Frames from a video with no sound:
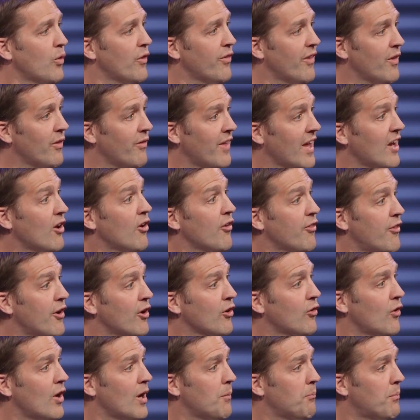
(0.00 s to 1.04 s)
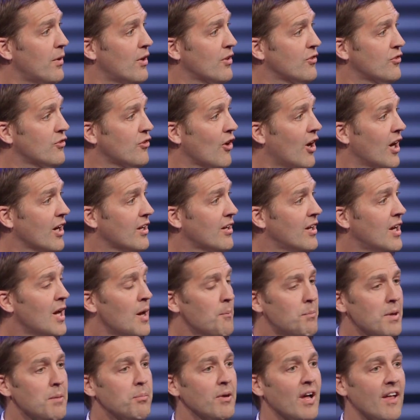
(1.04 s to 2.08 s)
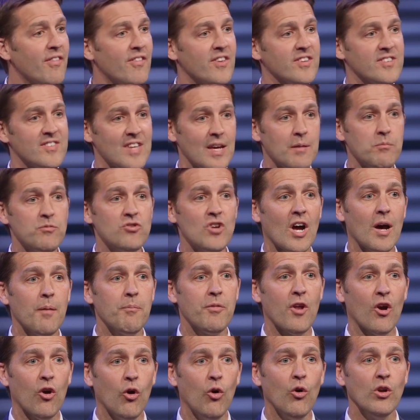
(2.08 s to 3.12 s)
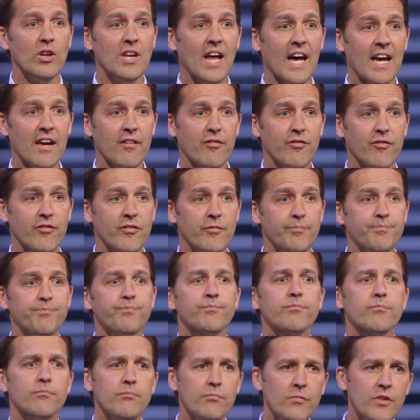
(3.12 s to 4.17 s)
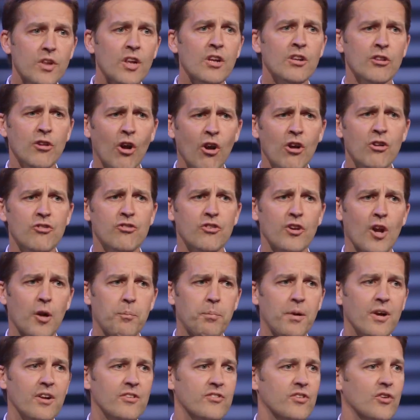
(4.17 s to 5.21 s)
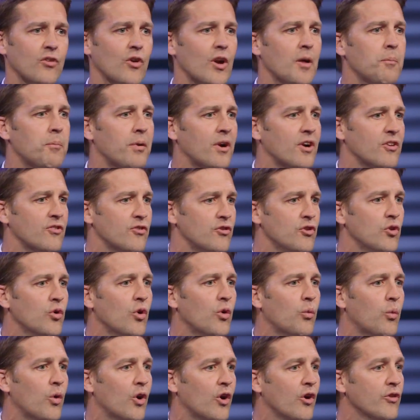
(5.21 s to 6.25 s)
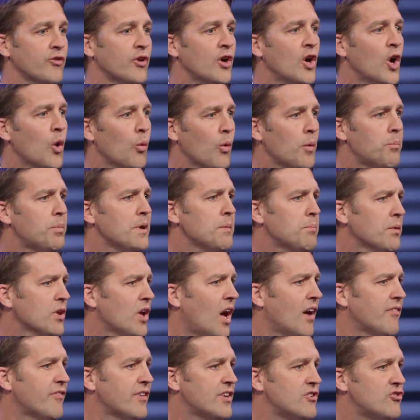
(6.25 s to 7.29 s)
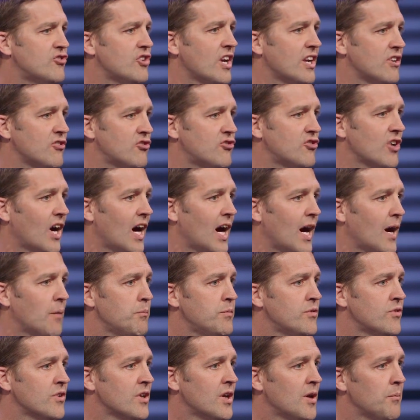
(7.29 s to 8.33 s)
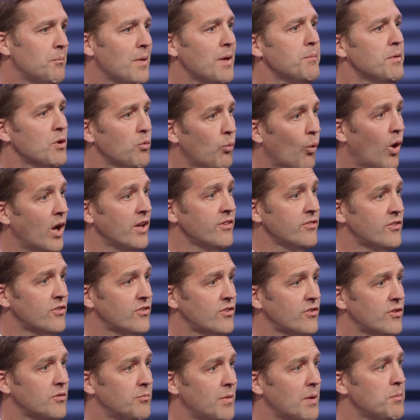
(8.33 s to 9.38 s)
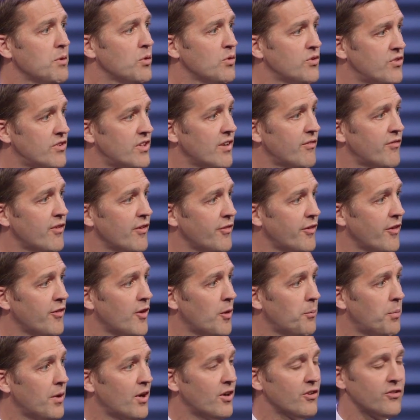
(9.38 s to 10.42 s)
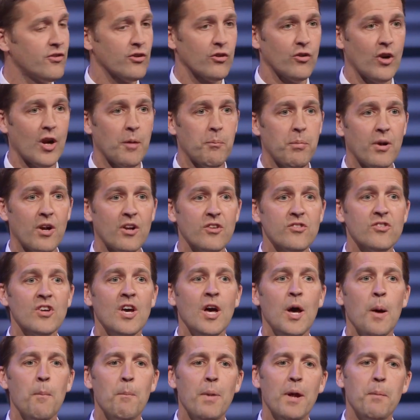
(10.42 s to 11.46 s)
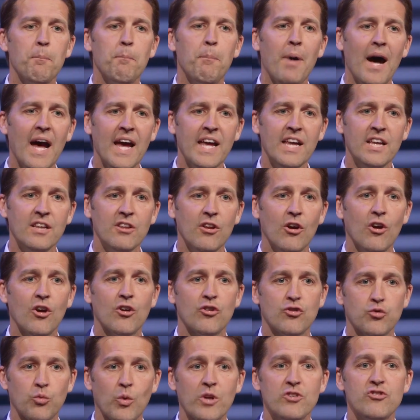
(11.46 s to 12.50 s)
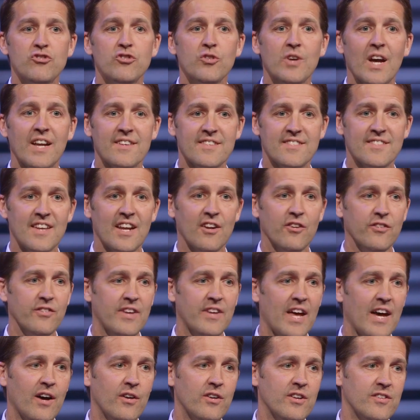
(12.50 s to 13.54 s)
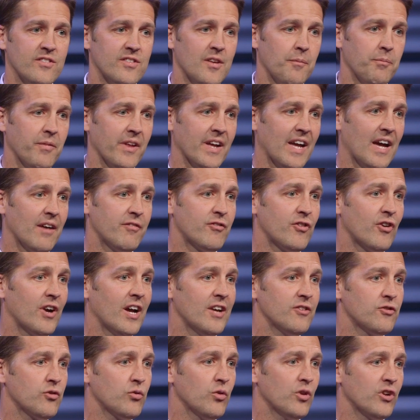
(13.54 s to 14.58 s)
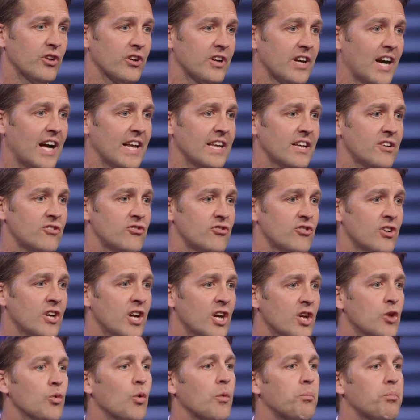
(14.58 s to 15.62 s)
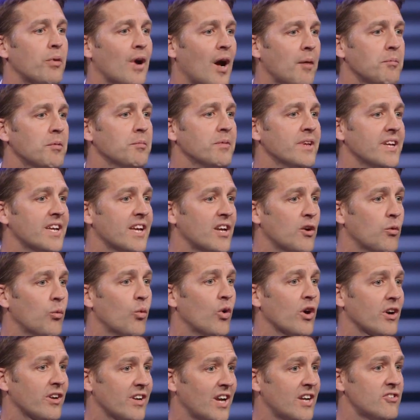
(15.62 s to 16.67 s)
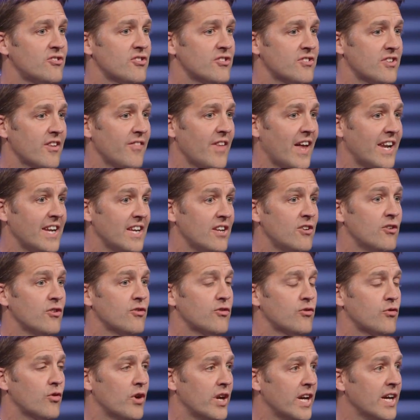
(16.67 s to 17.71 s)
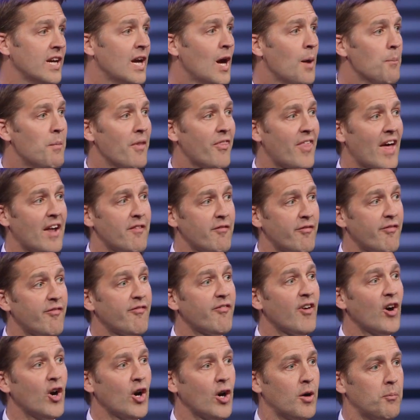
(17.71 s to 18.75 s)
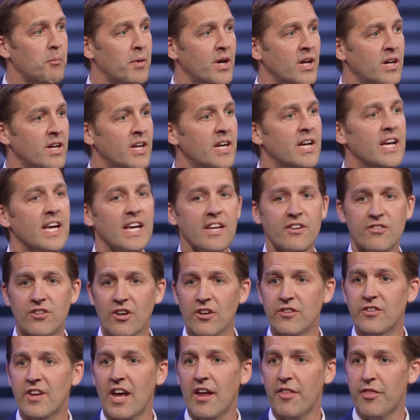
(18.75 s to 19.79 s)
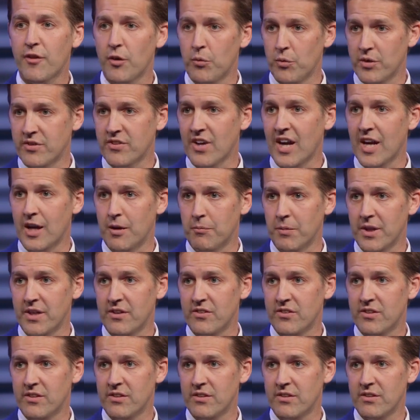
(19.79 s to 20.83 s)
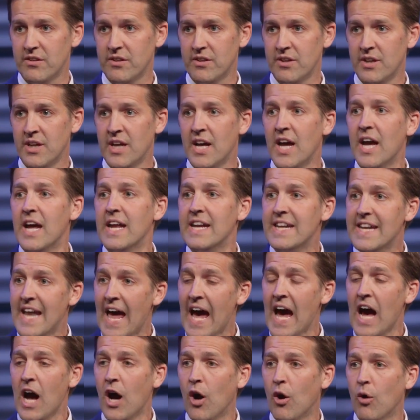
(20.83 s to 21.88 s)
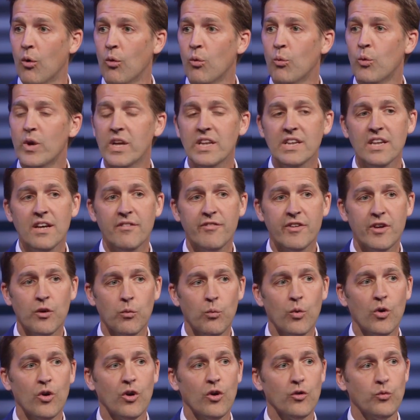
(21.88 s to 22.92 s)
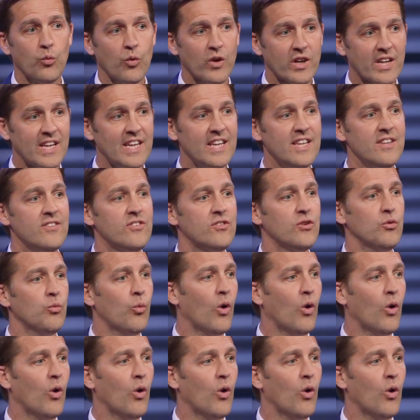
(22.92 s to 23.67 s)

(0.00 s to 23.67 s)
where they heard their grandparents talk. People had the same job their whole life. Largely, our parents and grandparents knew a world where people often changed jobs, maybe once, maybe it was different than their parents or grandparents, but by and large, once you got settled down at something after high school or college, you were probably going to work not just in that industry, but that firm until death or retirement. Now we live in a world where kids who